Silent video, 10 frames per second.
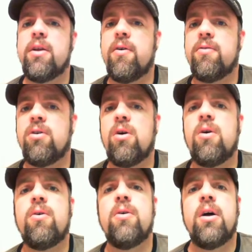
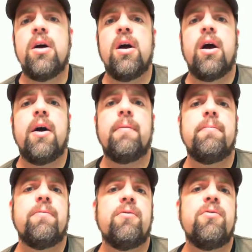overall,
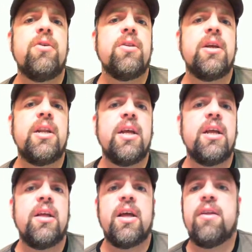really
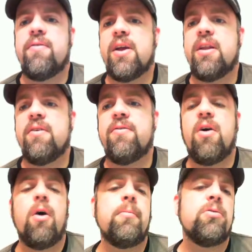neat, innovative,
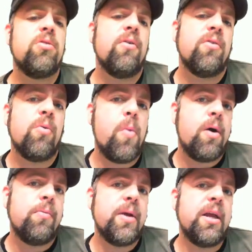almost
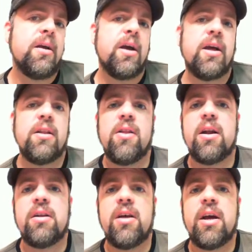overwhelming a lot
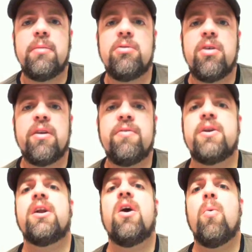of times, trying to
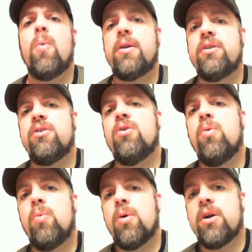figure out what to do,
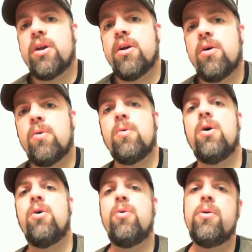where to go,
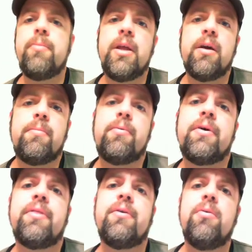who to meet up
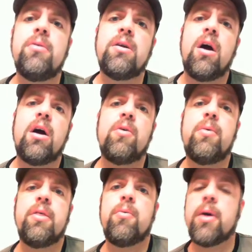with, who to talk
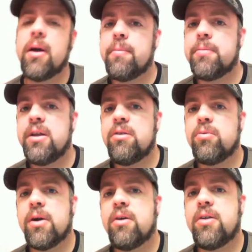with, what companies
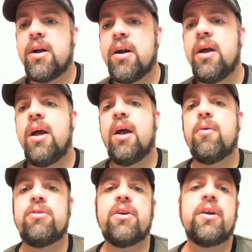were out there. I
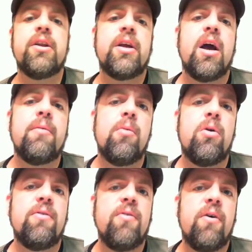wish I could have got more
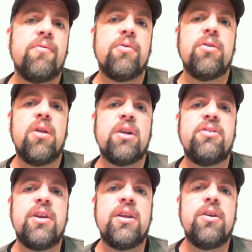involved with Launch
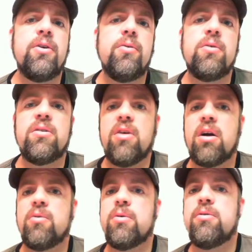EDU to
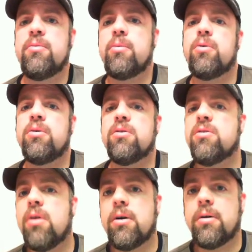talk with some more of the
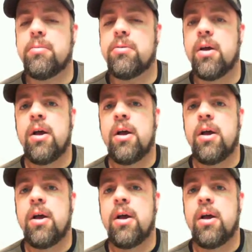startups,